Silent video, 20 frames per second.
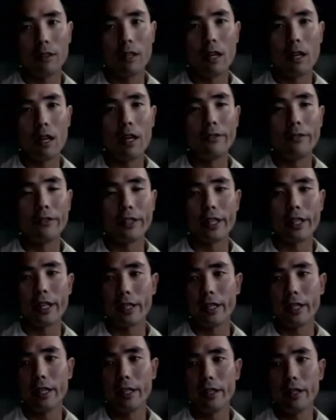And
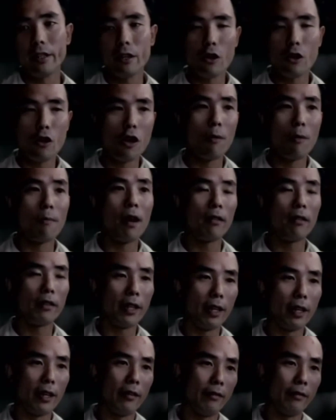Jackie heard about
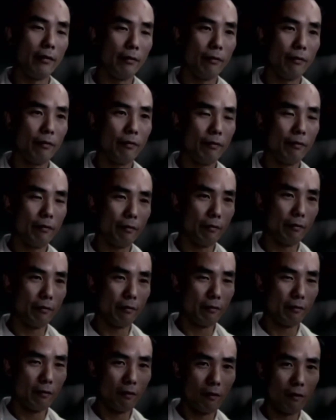that.
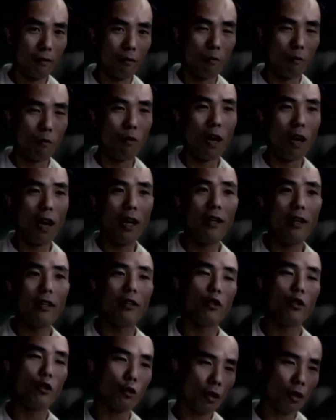Why
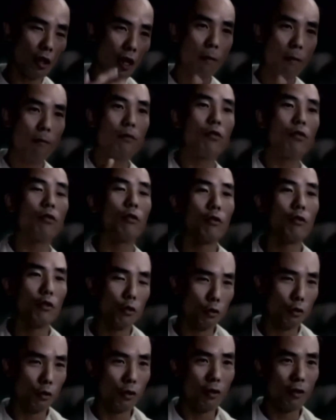you come to
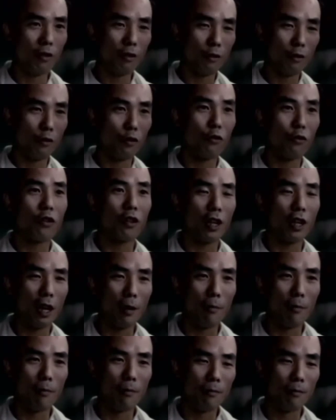youth
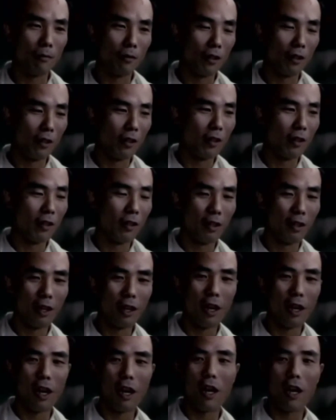club
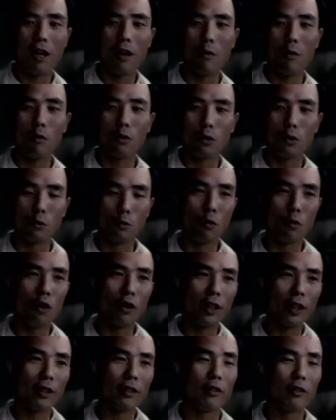to
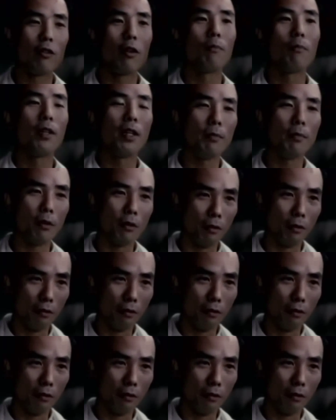warning your people?